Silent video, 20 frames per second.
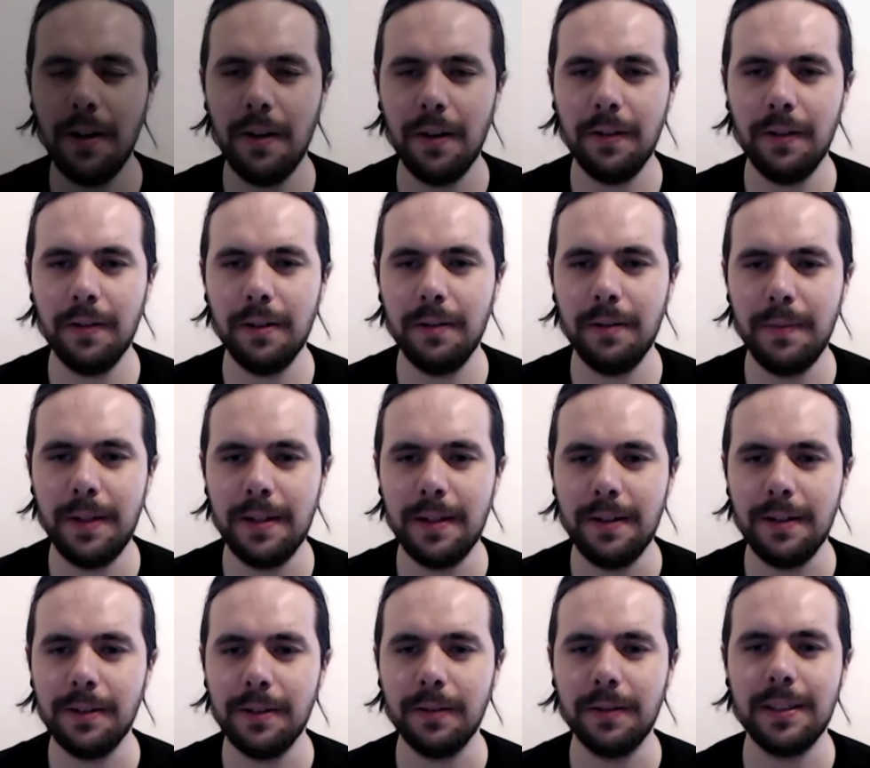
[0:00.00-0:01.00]
going from, you
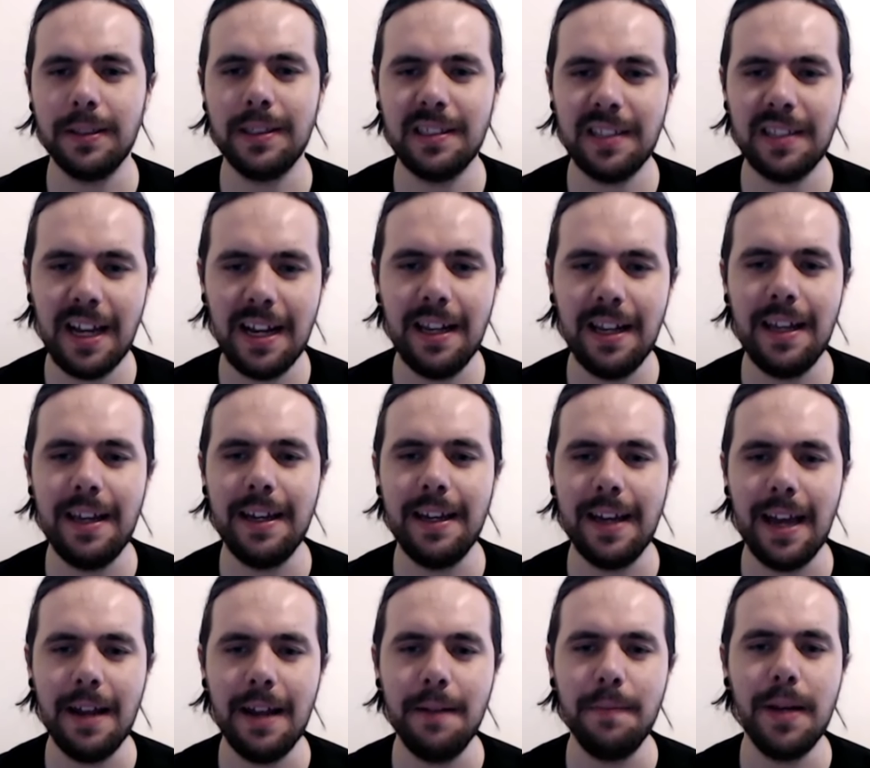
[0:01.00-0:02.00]
know, sort of state league
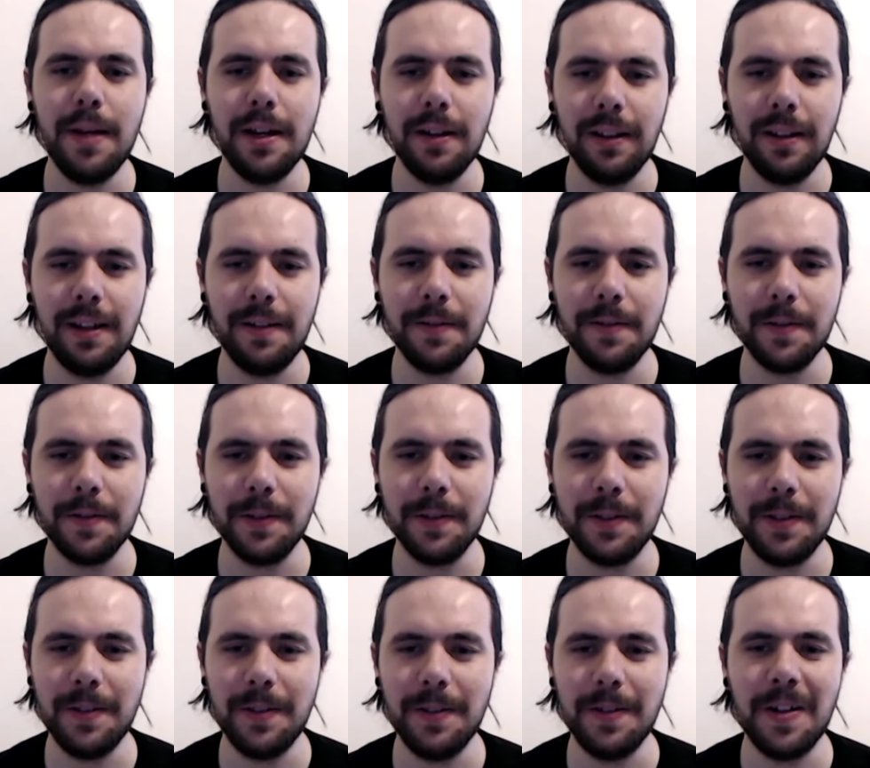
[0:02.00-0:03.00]
NPL level
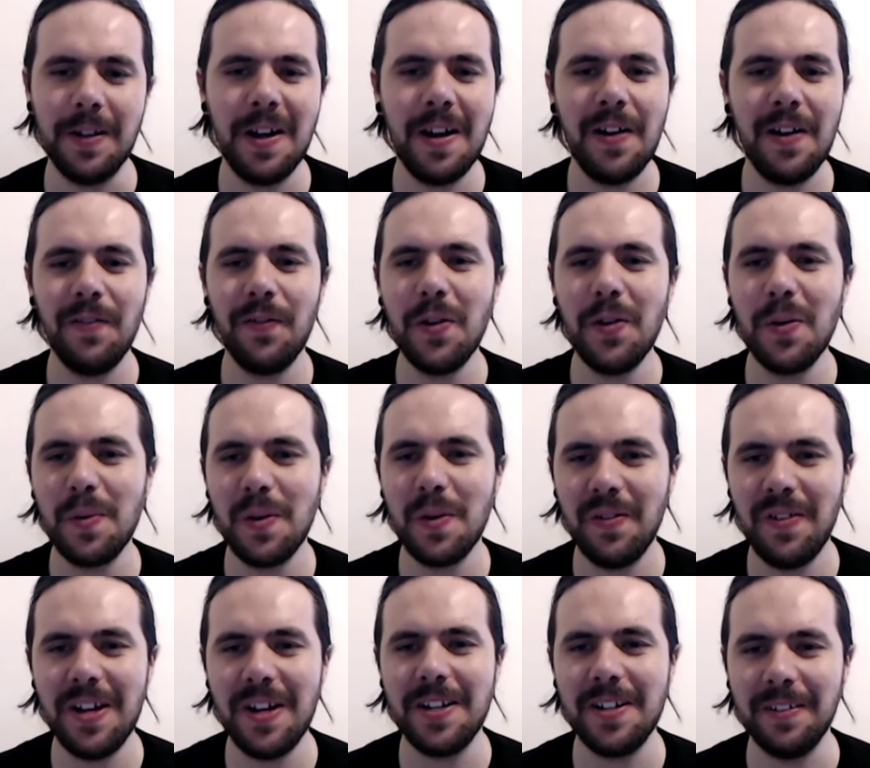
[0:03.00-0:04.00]
to full
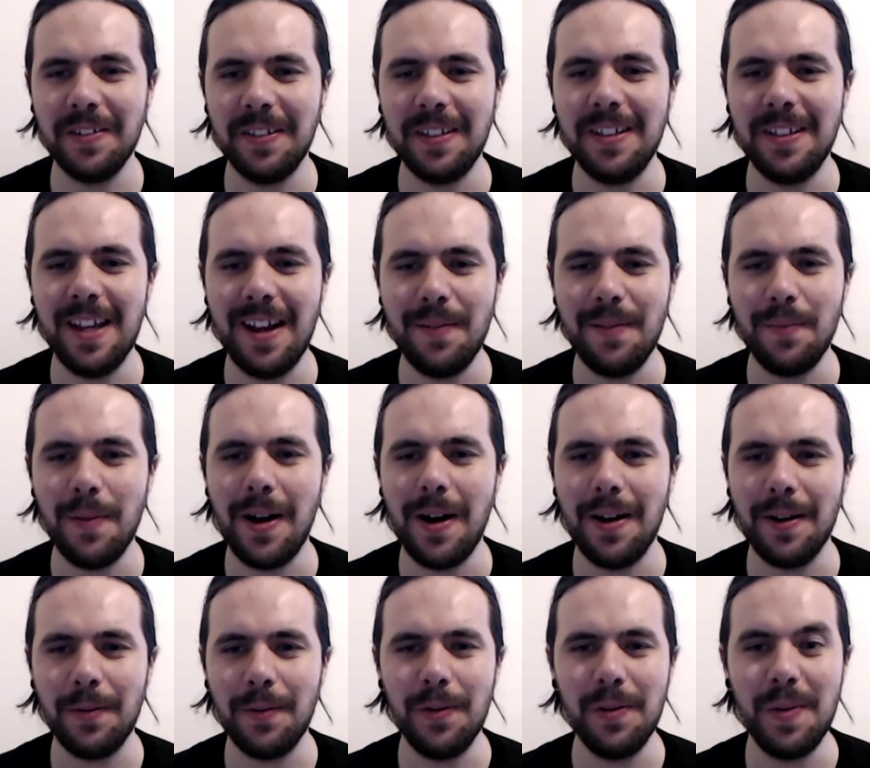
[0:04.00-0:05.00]
professional in
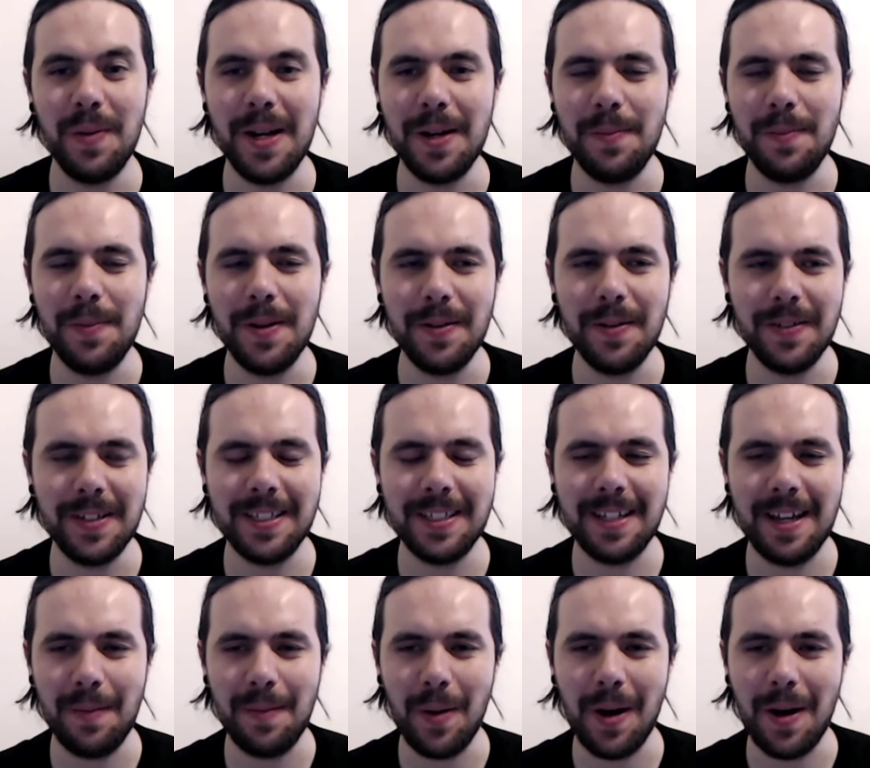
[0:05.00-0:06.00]
Denmark would have been a bit of a
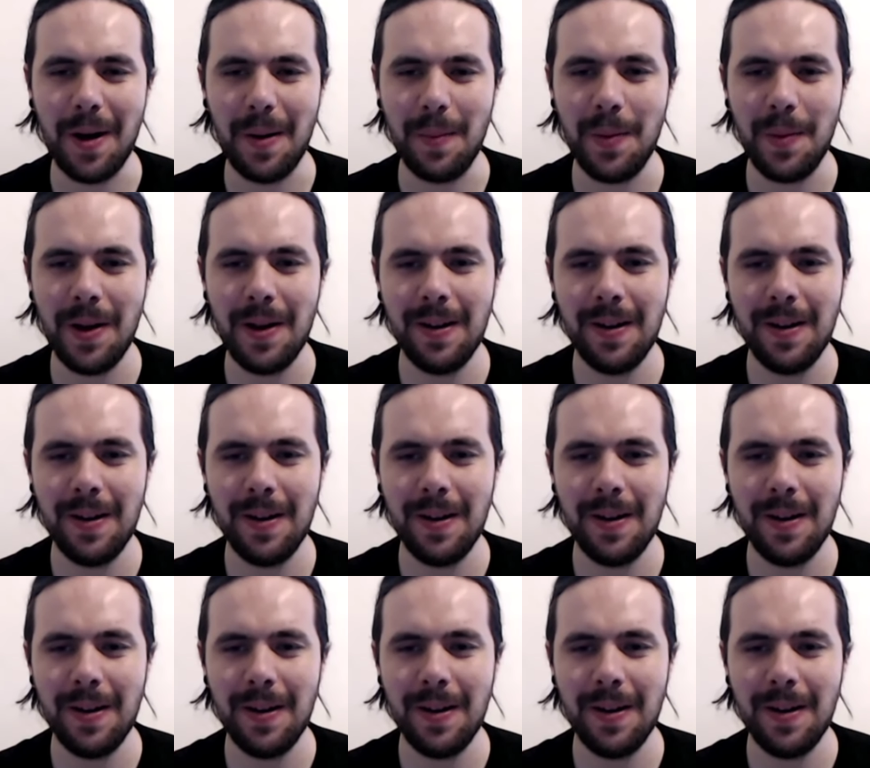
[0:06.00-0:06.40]
step up.